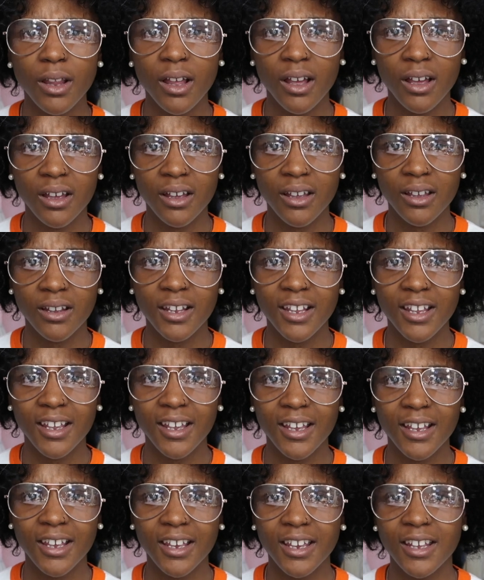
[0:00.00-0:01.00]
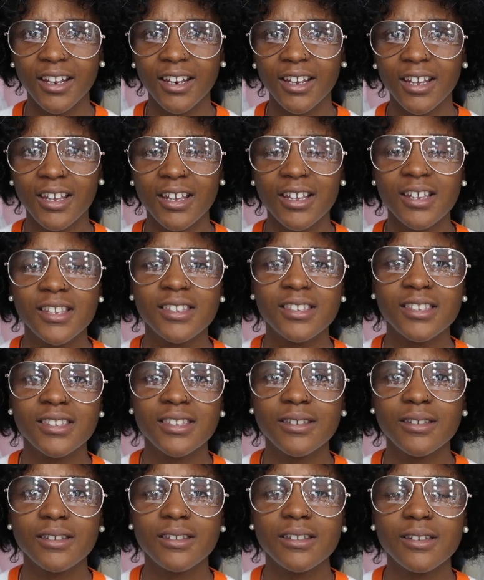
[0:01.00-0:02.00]
blood and is
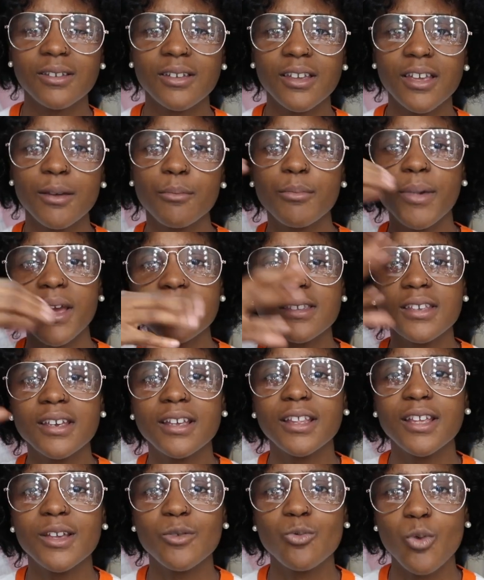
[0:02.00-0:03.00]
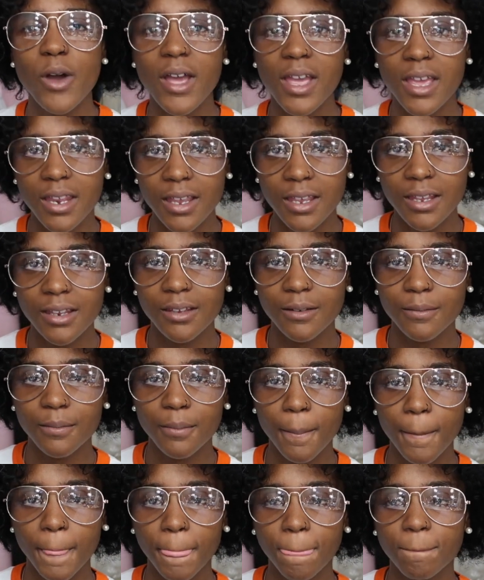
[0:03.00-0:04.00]
it basically waited
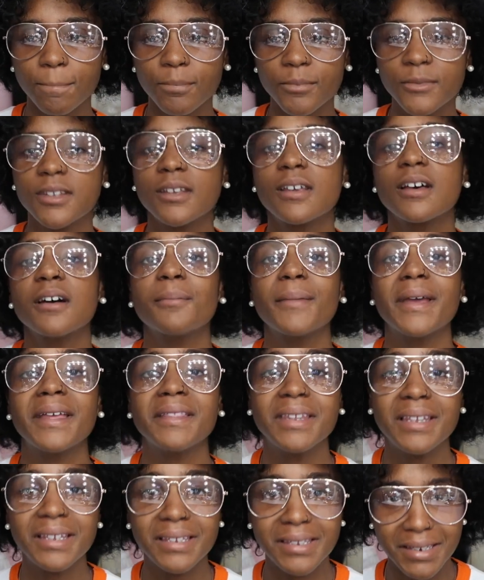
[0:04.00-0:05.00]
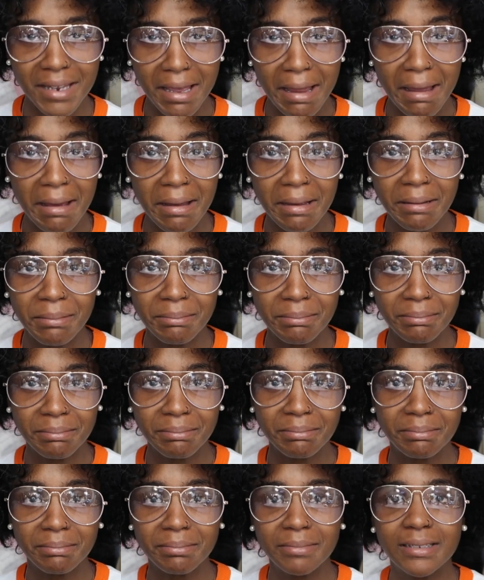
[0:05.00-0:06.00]
to come at this time
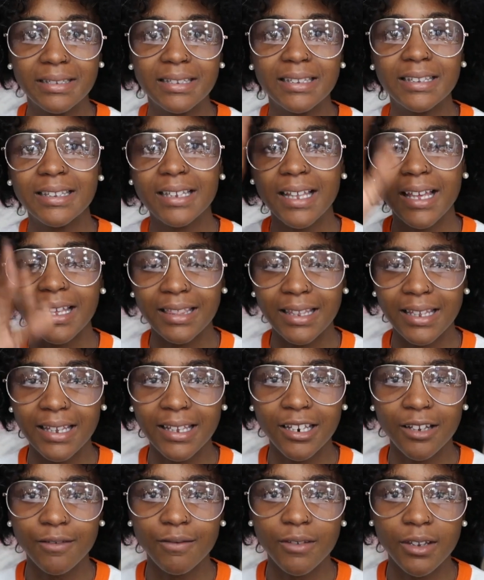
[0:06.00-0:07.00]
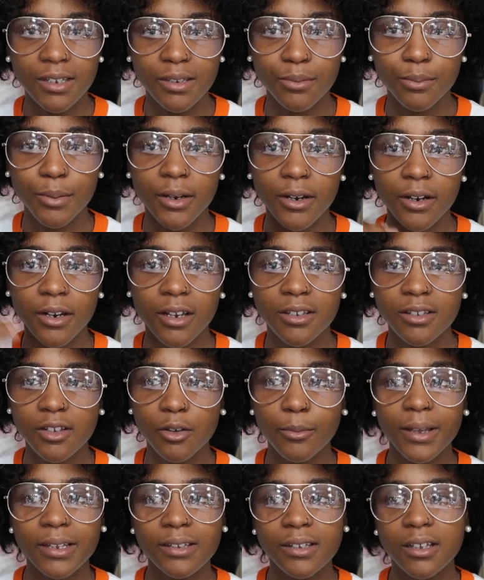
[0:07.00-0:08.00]
at the end of this period
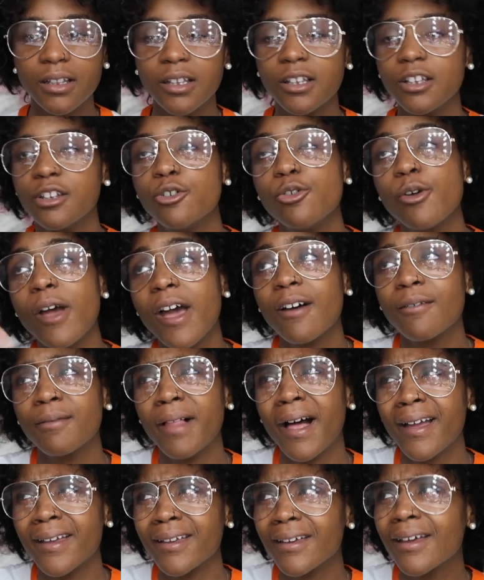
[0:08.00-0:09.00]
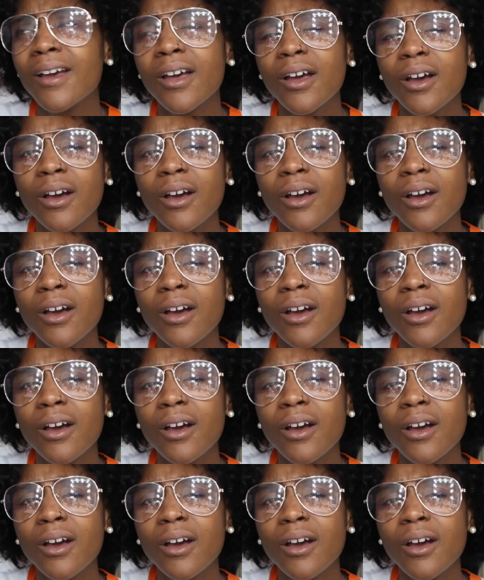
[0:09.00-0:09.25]
so basically you have like